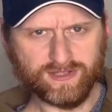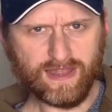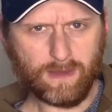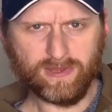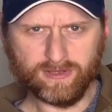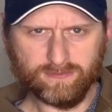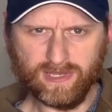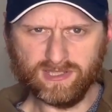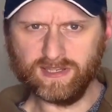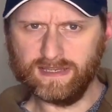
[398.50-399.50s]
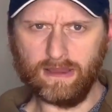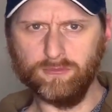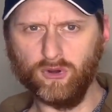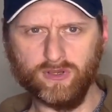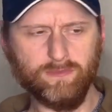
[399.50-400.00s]
to that because it means you can carry
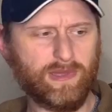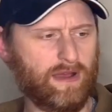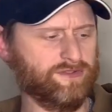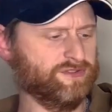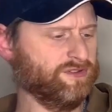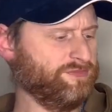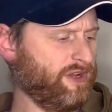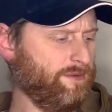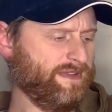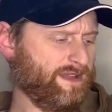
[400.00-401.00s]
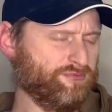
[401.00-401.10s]
more on your belt, so sometimes that's